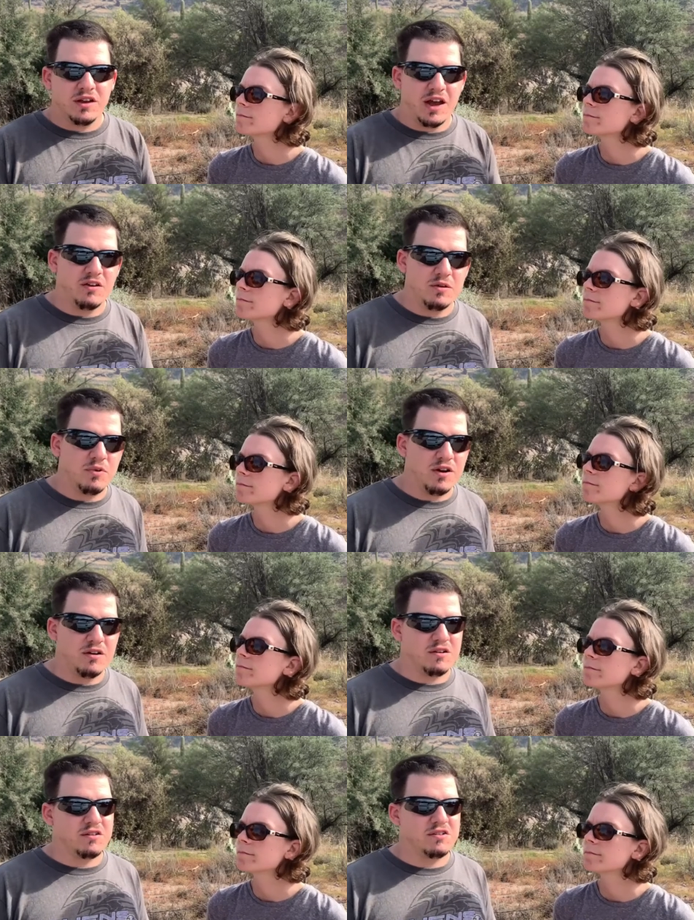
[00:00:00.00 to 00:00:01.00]
Speaker 1: county
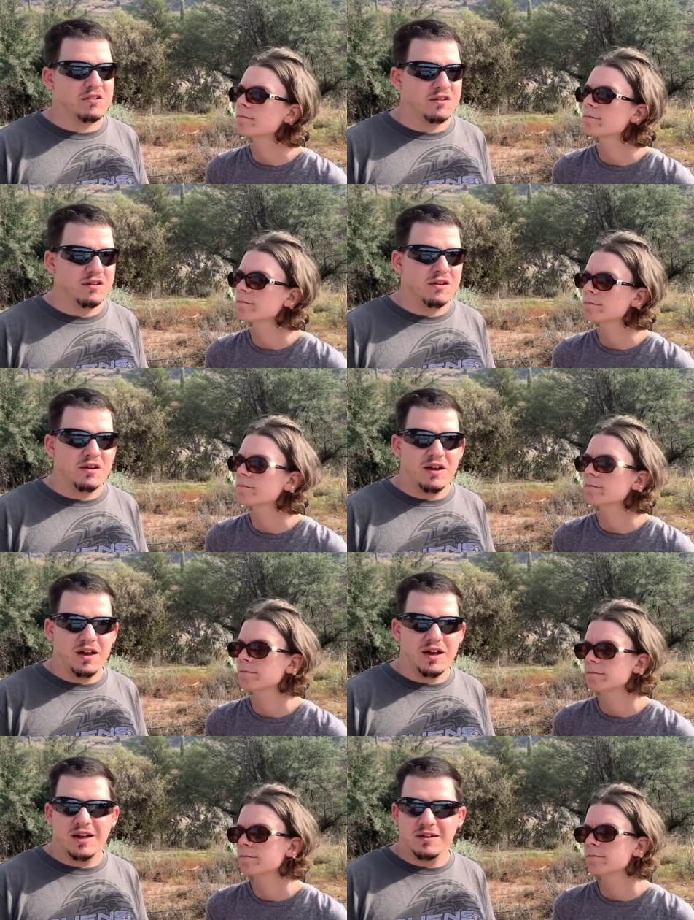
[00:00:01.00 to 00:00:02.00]
parks.
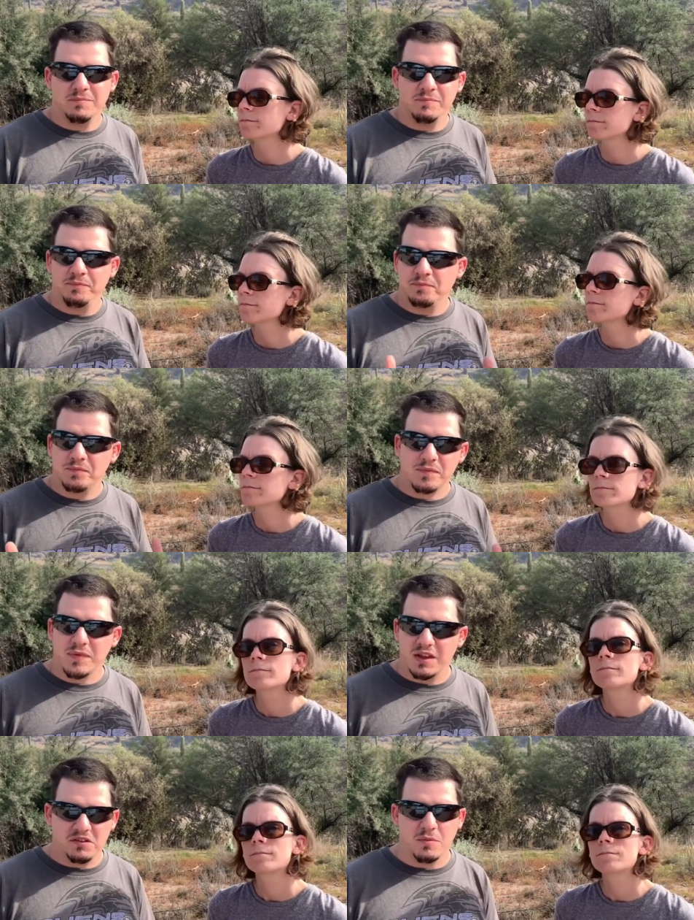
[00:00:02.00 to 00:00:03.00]
Um,
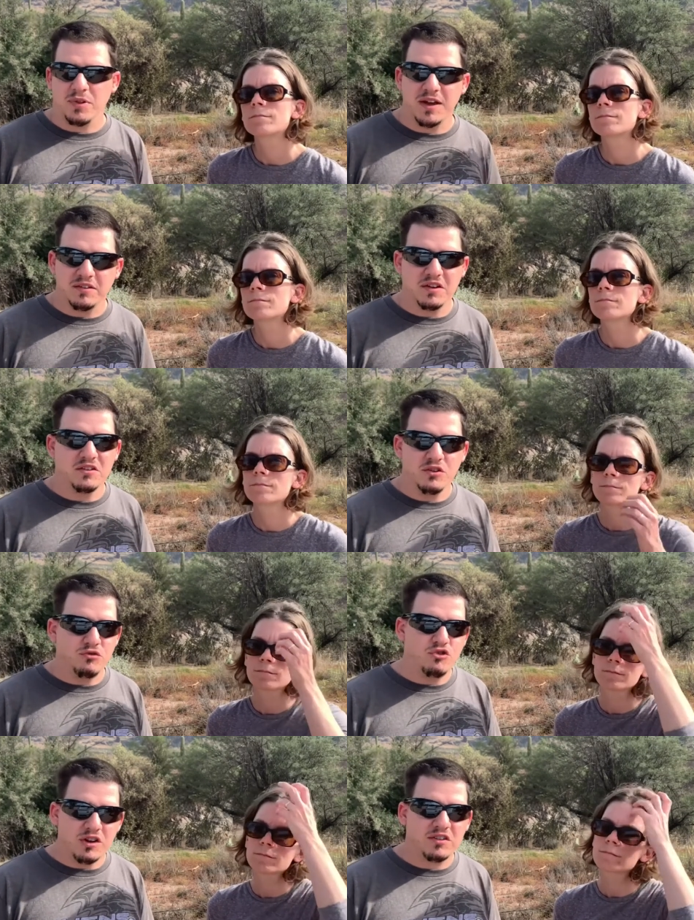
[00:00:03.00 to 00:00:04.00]
some places you
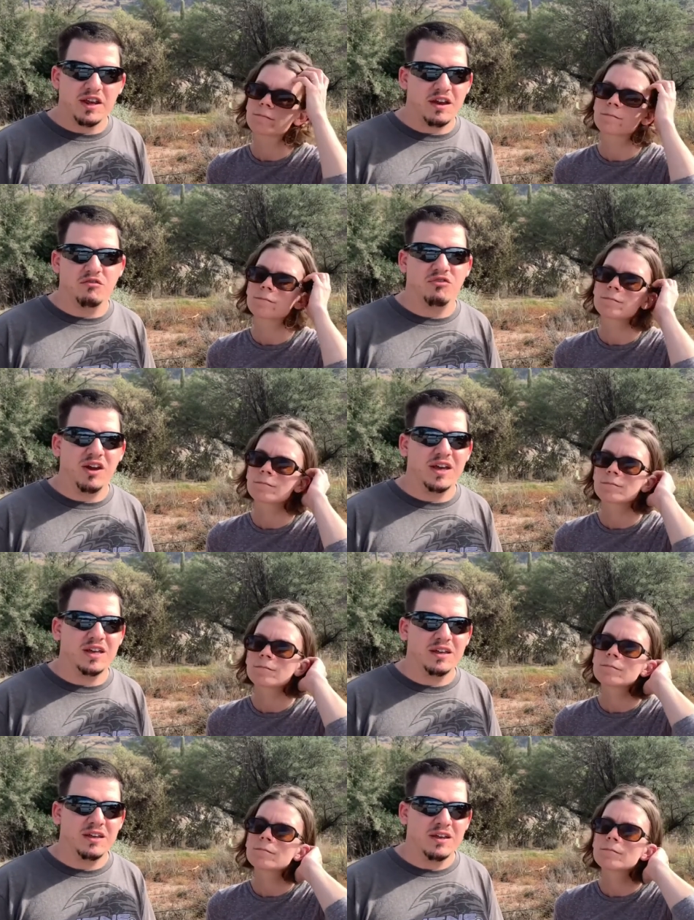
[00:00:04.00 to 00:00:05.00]
just can't fit
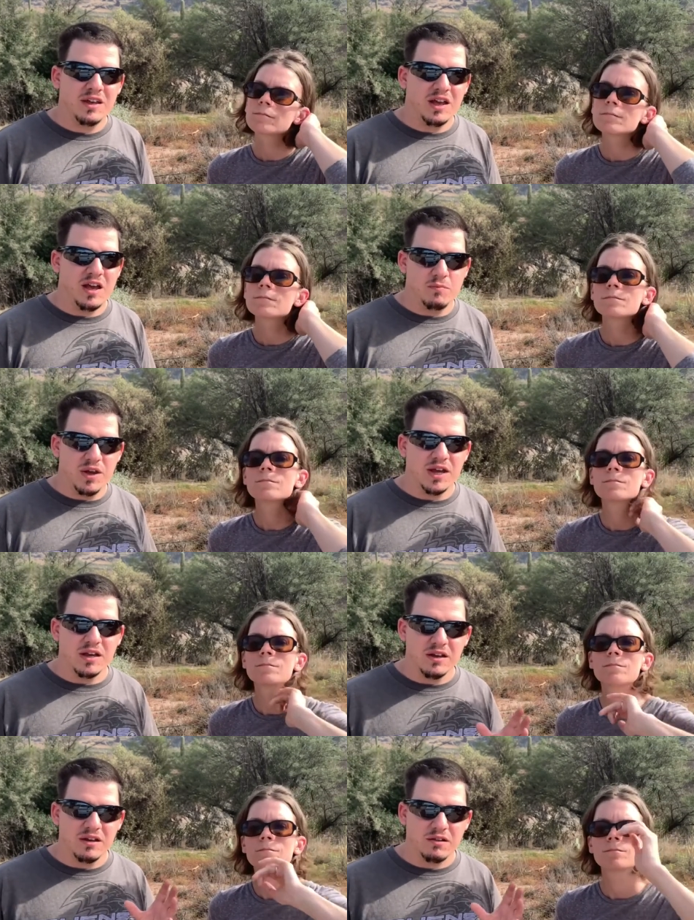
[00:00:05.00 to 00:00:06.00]
a
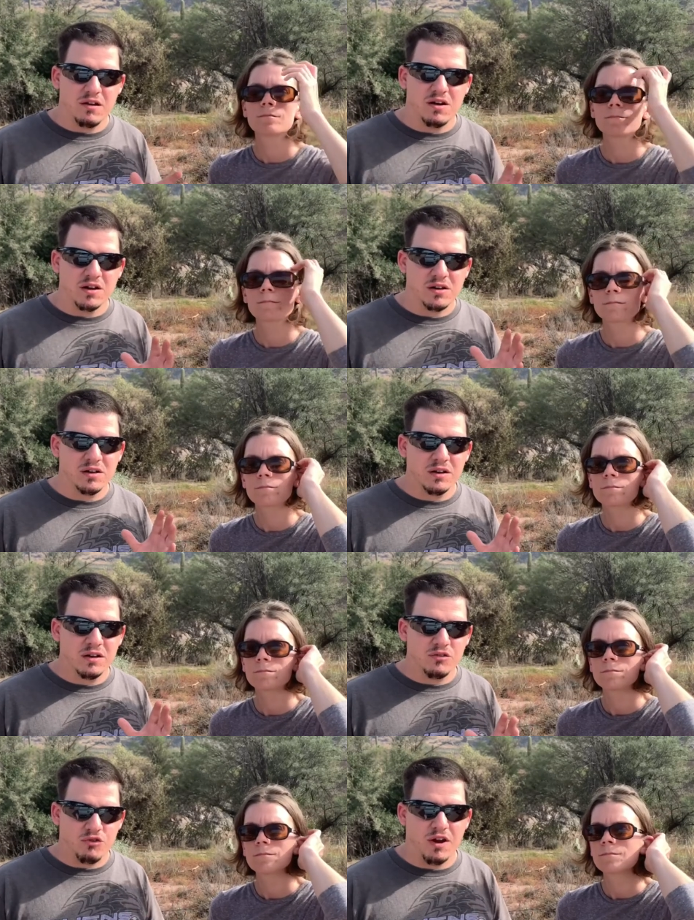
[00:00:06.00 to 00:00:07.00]
big long
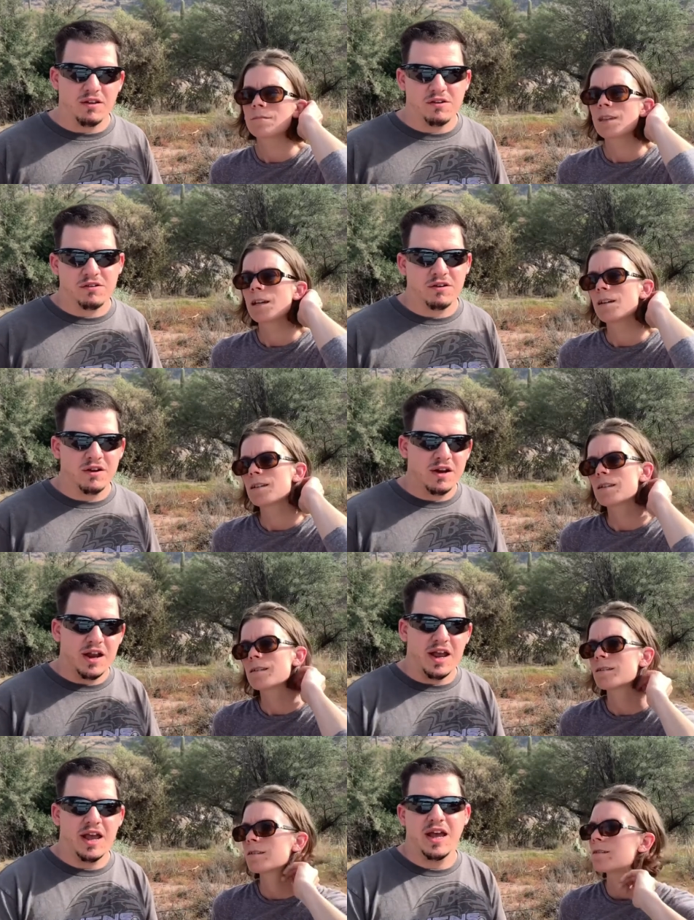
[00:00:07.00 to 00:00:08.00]
trailer
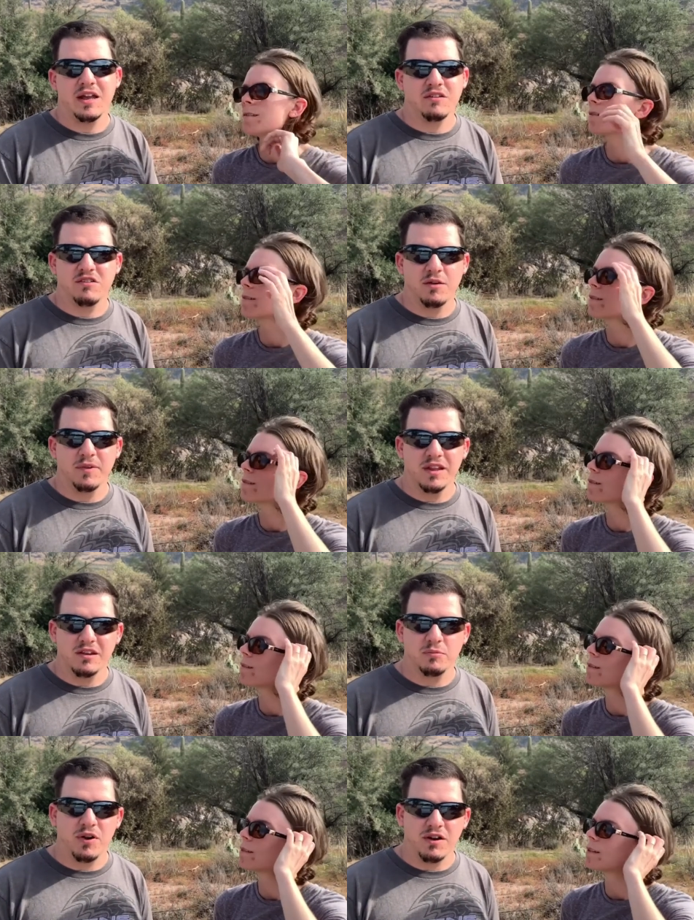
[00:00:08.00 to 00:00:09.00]
in some of
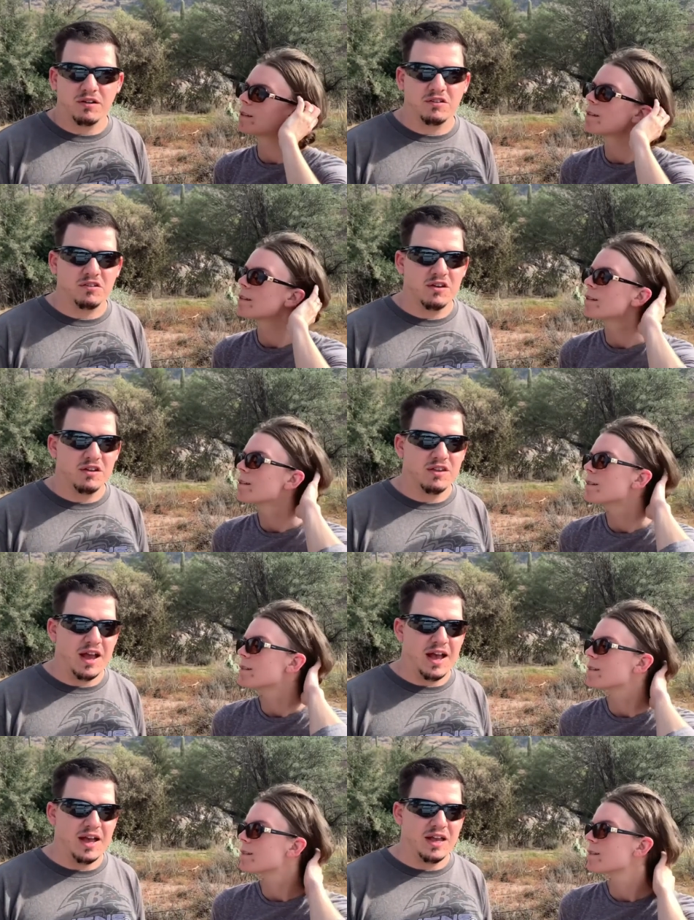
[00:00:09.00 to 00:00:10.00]
these parks
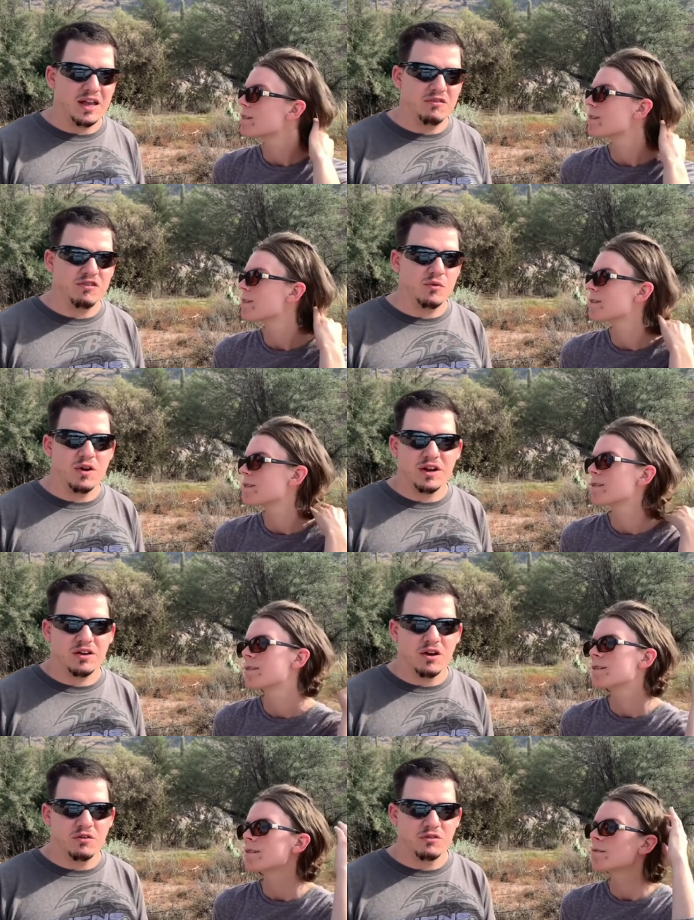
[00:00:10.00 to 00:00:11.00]
that if you want to
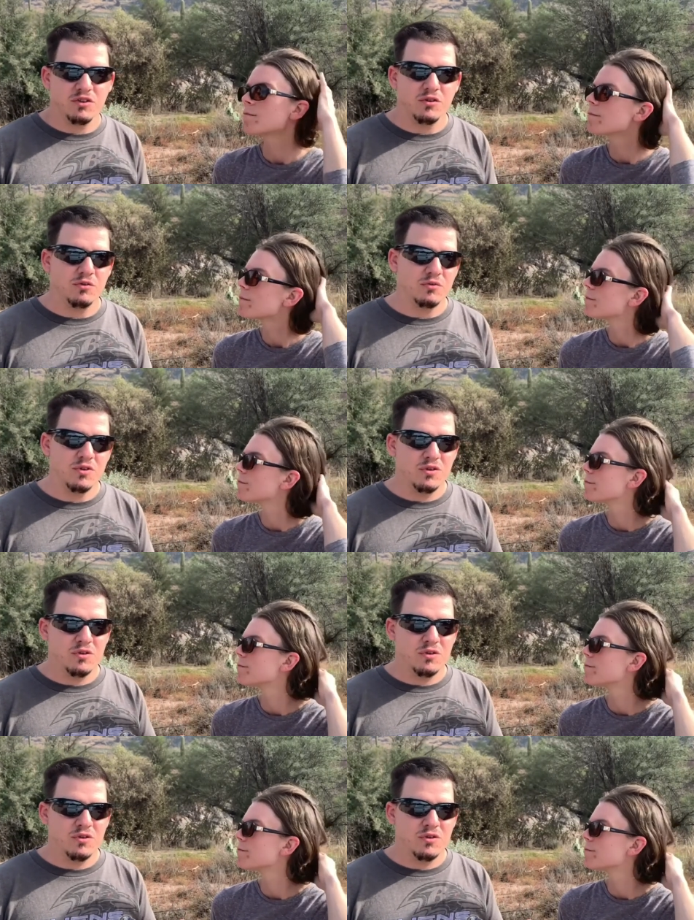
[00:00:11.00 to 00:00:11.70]
go to